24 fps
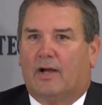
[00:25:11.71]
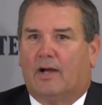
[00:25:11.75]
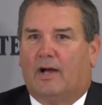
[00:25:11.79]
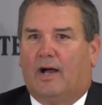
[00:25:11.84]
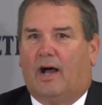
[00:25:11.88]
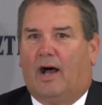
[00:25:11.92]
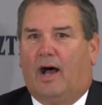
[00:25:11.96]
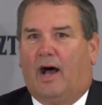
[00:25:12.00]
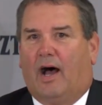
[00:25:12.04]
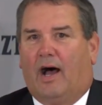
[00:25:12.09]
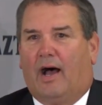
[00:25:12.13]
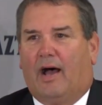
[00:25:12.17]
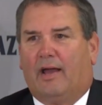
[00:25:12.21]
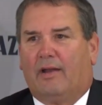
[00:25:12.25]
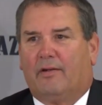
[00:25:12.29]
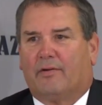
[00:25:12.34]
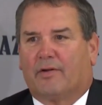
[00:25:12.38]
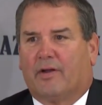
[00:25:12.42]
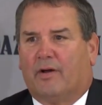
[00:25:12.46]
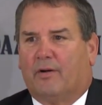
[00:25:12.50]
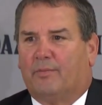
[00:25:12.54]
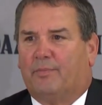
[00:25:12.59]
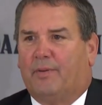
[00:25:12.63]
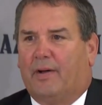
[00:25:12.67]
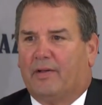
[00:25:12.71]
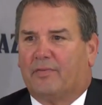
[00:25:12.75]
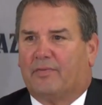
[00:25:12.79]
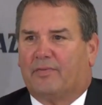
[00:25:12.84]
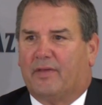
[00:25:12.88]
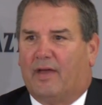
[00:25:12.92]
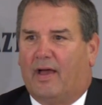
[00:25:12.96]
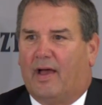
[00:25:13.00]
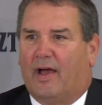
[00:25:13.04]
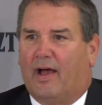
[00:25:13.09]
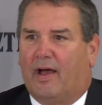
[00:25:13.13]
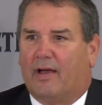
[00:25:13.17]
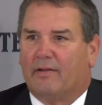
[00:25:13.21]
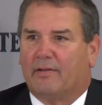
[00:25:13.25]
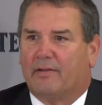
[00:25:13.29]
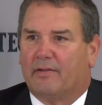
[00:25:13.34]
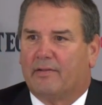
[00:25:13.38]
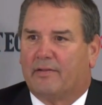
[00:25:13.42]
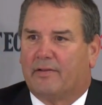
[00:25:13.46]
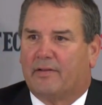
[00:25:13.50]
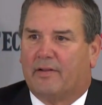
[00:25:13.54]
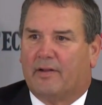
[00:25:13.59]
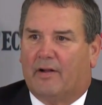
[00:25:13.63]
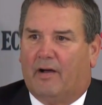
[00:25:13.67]
Uh, I don't know about that.
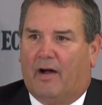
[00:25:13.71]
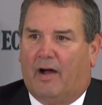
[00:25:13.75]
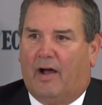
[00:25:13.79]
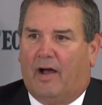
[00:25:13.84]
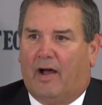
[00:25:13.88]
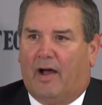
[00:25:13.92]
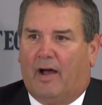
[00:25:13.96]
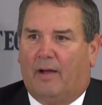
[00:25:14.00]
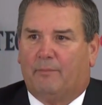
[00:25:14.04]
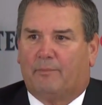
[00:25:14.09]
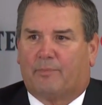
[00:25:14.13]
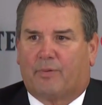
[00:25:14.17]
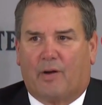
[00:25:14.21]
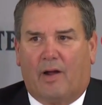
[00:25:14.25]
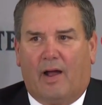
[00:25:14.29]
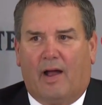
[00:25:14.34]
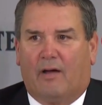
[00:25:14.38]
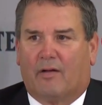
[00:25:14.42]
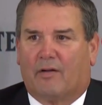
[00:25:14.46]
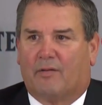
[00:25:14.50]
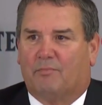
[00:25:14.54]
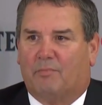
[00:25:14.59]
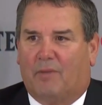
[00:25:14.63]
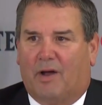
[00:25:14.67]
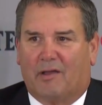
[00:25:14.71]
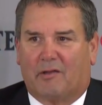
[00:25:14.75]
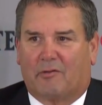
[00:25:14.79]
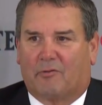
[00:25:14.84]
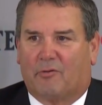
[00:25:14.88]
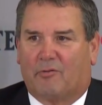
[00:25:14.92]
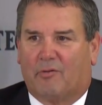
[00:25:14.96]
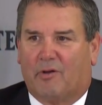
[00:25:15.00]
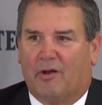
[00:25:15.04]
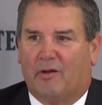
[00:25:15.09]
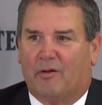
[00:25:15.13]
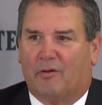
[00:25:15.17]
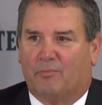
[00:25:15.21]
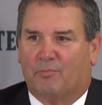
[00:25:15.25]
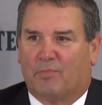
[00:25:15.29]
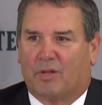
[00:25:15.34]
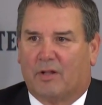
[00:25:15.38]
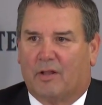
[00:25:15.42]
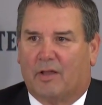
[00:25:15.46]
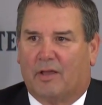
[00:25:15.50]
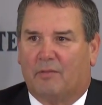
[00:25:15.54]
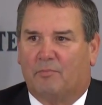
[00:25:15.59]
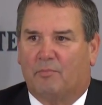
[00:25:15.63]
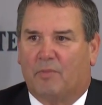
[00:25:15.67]
You know, I, I'm proud of my career,
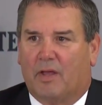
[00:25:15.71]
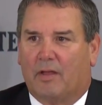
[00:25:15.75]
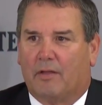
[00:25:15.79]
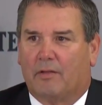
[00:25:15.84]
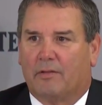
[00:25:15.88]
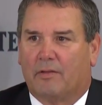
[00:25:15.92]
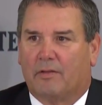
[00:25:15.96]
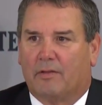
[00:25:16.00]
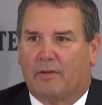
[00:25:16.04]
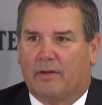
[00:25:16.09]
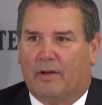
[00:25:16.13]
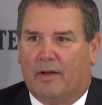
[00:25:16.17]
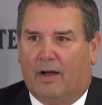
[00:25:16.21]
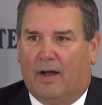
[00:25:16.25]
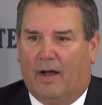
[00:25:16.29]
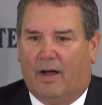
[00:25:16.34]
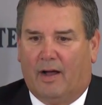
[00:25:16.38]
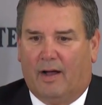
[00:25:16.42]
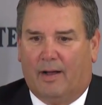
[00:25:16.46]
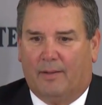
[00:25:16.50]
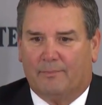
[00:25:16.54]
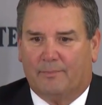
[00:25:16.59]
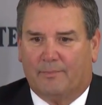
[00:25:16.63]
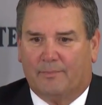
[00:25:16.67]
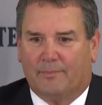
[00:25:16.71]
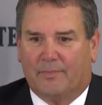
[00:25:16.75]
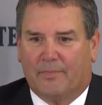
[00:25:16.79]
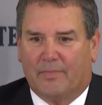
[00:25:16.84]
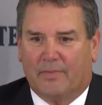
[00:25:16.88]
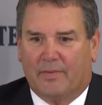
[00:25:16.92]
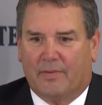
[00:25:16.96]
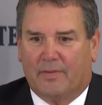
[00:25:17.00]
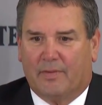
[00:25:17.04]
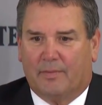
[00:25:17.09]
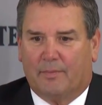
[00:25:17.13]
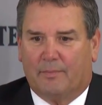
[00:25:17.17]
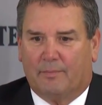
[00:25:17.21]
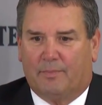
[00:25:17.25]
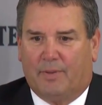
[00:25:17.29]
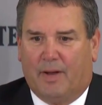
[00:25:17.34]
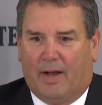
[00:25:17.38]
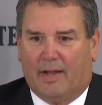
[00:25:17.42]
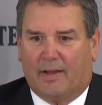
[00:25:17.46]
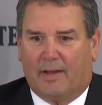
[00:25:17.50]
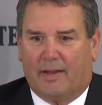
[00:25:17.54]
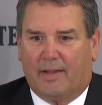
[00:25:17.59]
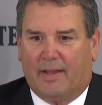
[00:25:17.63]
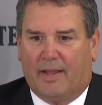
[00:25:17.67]
believe me. Um,
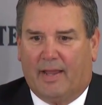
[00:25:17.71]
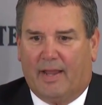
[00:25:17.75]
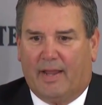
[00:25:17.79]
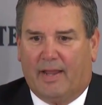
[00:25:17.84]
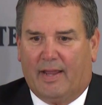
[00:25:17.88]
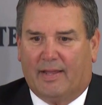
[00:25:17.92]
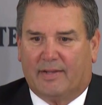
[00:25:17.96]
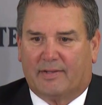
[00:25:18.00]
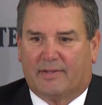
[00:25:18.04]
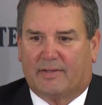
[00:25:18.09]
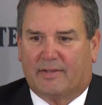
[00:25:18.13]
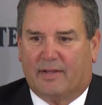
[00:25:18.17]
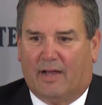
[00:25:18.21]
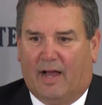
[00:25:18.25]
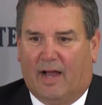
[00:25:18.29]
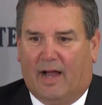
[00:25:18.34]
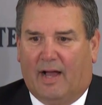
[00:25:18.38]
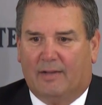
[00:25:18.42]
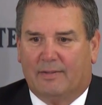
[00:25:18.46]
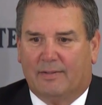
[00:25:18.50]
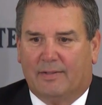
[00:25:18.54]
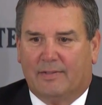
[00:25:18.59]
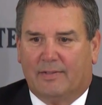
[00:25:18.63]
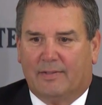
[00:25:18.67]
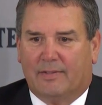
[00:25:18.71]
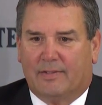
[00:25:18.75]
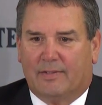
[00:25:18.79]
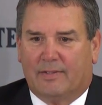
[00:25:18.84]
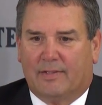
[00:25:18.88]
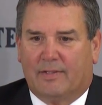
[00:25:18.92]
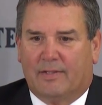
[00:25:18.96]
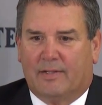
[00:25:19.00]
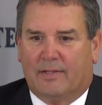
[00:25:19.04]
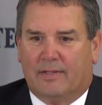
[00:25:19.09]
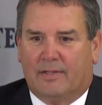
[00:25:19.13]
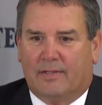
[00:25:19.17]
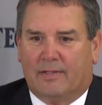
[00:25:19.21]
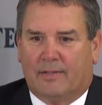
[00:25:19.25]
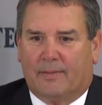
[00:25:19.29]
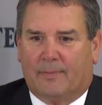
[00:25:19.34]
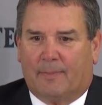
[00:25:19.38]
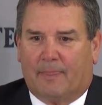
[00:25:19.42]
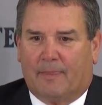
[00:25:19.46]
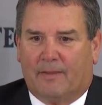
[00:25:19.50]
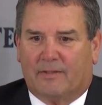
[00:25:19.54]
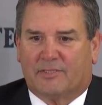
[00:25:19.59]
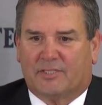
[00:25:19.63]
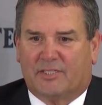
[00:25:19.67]
but it, it uh,
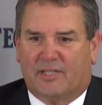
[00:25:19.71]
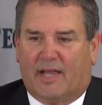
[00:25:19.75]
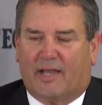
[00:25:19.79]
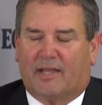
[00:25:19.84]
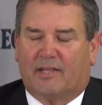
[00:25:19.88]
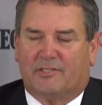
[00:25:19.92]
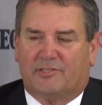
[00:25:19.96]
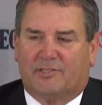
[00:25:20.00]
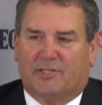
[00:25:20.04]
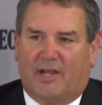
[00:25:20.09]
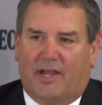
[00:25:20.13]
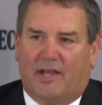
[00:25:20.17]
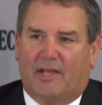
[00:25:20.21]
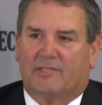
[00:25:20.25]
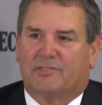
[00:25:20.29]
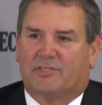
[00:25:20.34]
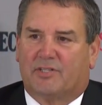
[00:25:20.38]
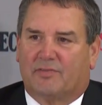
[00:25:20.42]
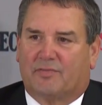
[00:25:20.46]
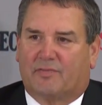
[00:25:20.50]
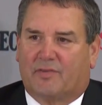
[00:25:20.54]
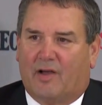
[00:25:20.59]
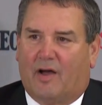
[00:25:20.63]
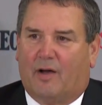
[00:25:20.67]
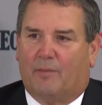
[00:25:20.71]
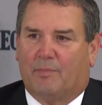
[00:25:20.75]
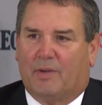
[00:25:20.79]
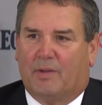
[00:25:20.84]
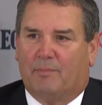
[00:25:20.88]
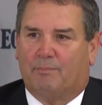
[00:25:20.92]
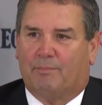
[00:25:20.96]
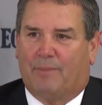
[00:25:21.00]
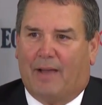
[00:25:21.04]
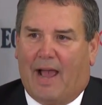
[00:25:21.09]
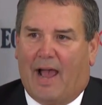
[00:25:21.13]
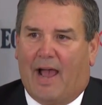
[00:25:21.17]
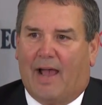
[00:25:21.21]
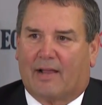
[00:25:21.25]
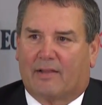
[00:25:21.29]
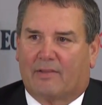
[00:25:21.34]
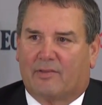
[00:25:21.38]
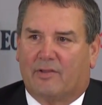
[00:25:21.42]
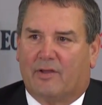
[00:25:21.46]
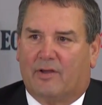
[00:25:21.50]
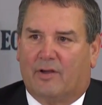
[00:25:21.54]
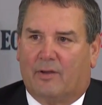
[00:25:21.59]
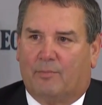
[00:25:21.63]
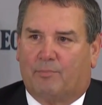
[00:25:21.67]
a second chance of coming
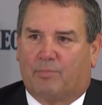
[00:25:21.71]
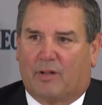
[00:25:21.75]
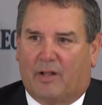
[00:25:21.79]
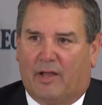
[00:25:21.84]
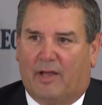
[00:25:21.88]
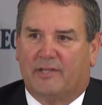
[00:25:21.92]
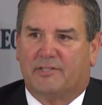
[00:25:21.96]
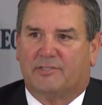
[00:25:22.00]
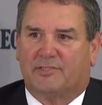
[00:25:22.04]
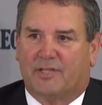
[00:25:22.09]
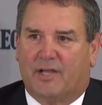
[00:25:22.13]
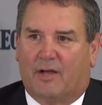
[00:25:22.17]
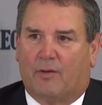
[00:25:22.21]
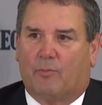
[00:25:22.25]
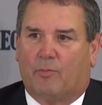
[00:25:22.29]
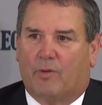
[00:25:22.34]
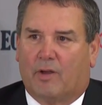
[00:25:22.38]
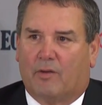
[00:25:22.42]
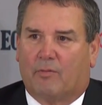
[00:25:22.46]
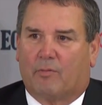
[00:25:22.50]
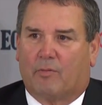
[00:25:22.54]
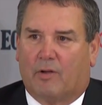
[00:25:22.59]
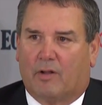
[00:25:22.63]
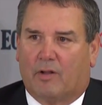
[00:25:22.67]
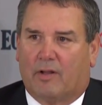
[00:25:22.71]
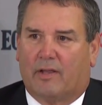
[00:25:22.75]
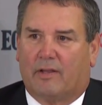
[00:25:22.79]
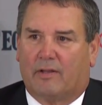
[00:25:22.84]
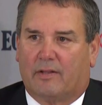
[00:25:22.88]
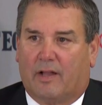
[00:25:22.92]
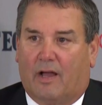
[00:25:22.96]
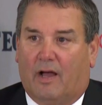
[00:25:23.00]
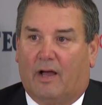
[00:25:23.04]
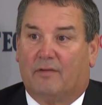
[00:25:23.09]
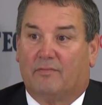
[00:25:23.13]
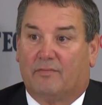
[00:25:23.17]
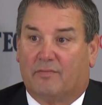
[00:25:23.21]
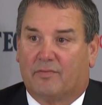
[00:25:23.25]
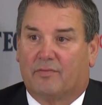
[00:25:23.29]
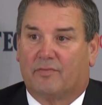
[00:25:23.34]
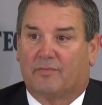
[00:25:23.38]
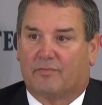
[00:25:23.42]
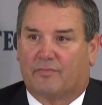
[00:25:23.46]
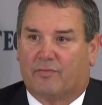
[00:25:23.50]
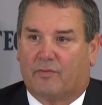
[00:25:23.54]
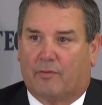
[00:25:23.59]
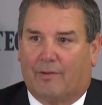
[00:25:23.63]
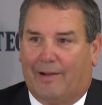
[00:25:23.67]
back to a place that we really
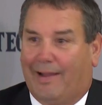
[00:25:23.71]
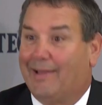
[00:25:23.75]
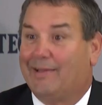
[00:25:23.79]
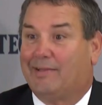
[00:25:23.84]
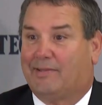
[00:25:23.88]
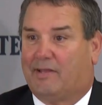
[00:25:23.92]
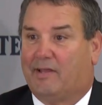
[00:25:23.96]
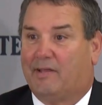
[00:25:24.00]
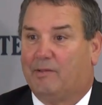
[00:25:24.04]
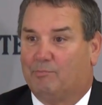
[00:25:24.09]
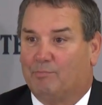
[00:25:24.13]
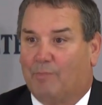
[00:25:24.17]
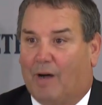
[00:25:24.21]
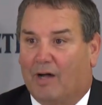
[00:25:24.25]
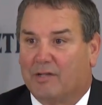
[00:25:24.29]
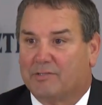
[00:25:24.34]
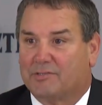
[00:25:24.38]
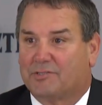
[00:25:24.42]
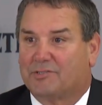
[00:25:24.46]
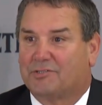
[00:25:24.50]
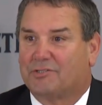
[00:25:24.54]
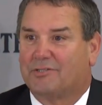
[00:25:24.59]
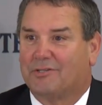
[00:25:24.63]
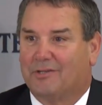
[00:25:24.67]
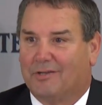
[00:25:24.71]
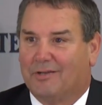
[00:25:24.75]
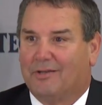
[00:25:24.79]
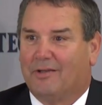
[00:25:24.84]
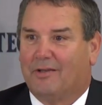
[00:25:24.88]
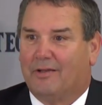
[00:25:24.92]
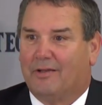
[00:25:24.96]
loved for 18 months